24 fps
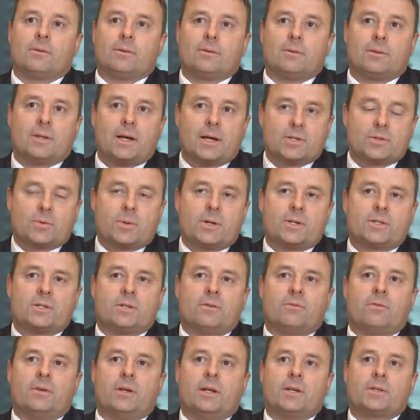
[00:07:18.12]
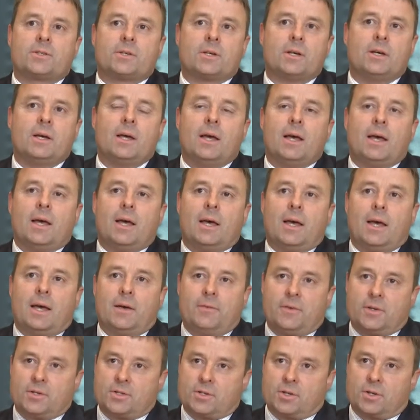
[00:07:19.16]
Last question, Vanessa.
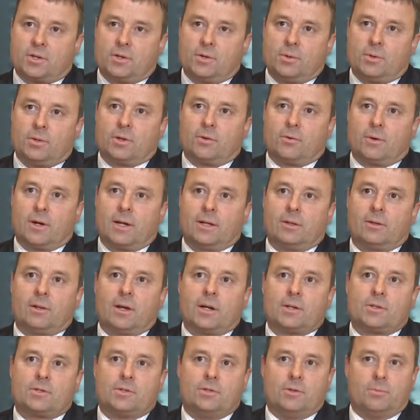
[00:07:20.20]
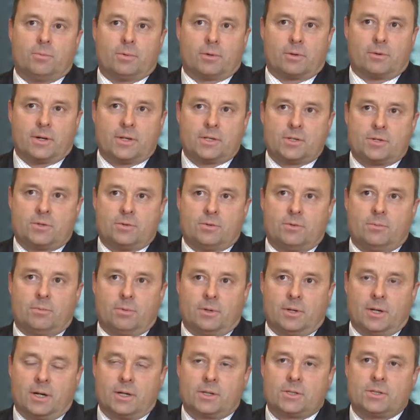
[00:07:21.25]
Having secured the green light to progress to
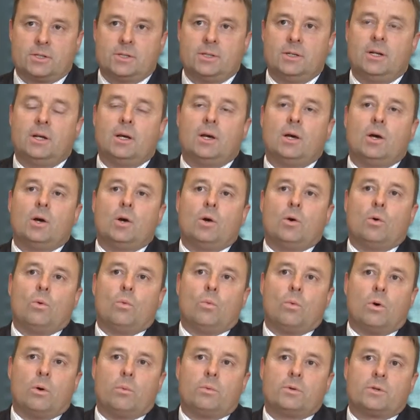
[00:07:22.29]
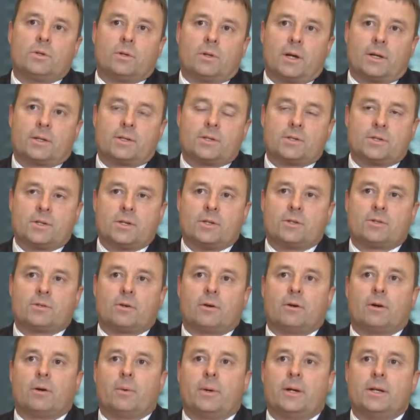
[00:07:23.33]
production, what would you like to see
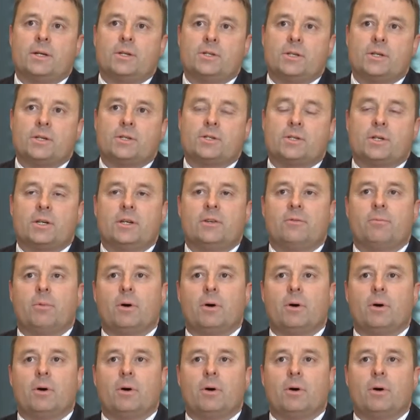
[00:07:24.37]
Toro Energy achieve